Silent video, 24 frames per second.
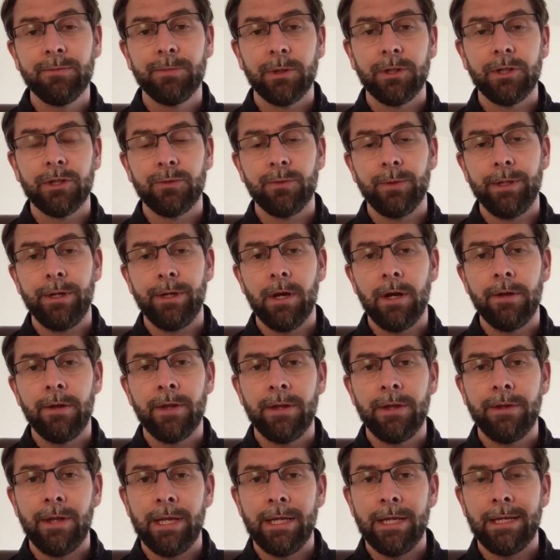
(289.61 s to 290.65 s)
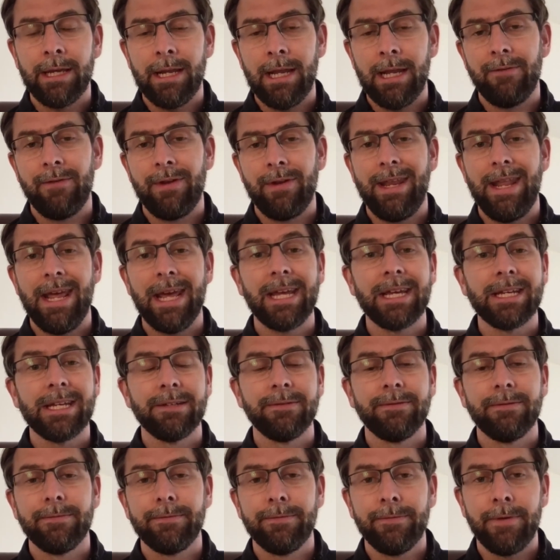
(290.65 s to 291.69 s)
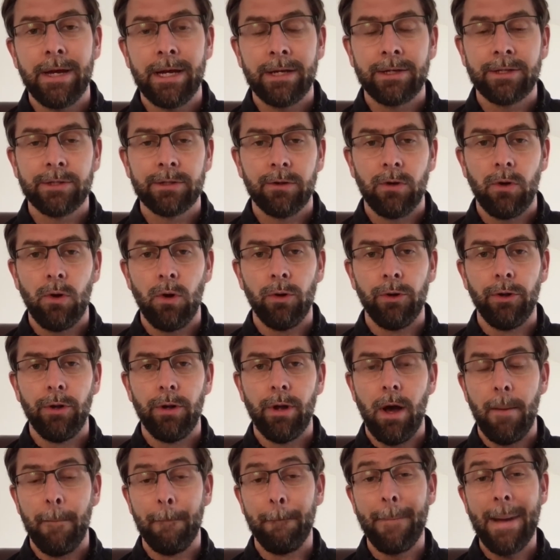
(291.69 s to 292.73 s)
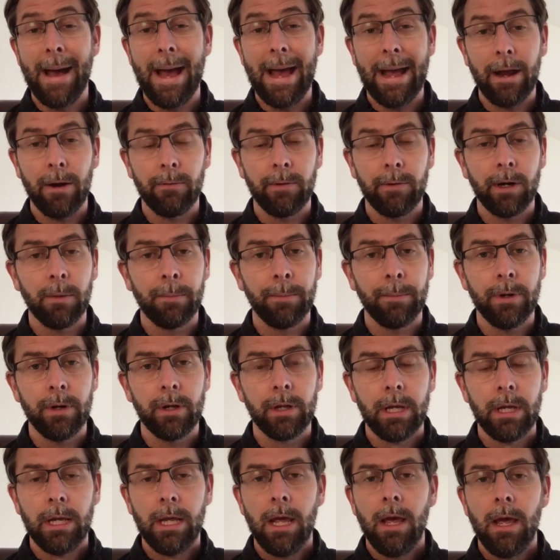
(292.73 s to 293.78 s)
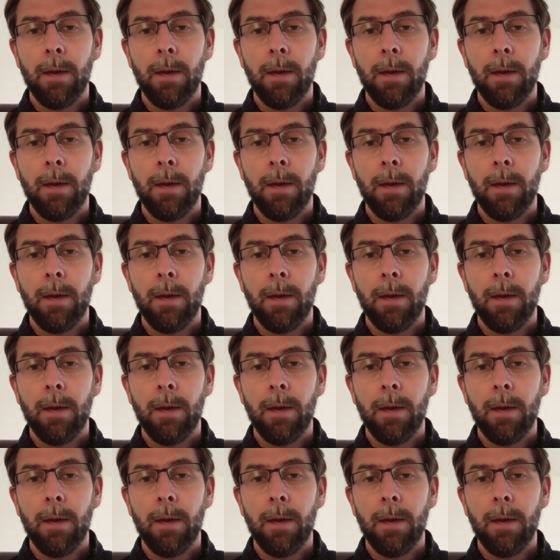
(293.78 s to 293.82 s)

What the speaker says: because we know that they can have a negative effect on power output,